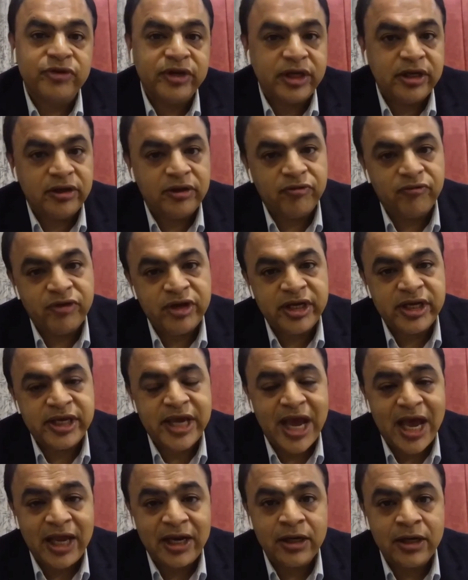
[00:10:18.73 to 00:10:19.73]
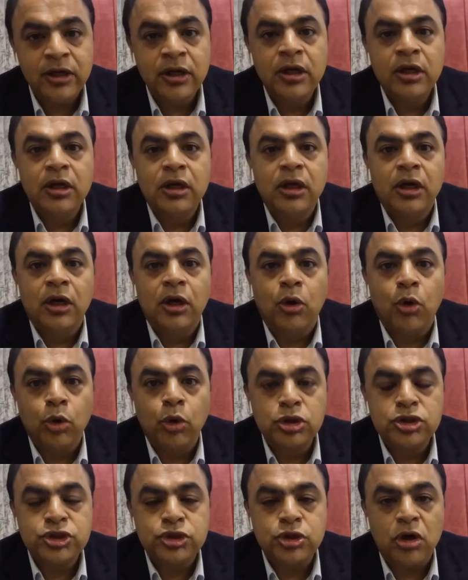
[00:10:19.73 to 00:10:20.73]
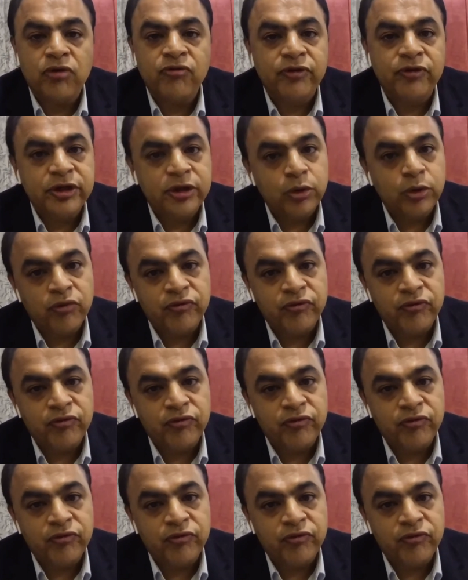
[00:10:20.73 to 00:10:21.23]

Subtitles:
We can hold stock for you.